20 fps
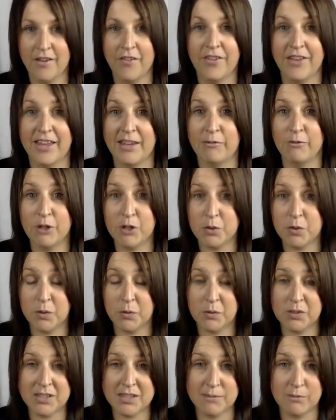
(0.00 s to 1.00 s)
and which one
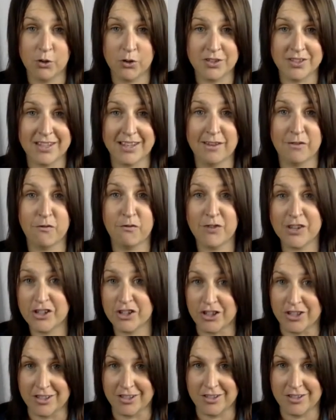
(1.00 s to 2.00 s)
was the most
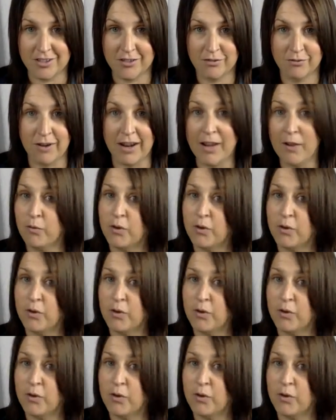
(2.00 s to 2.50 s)
efficient, right?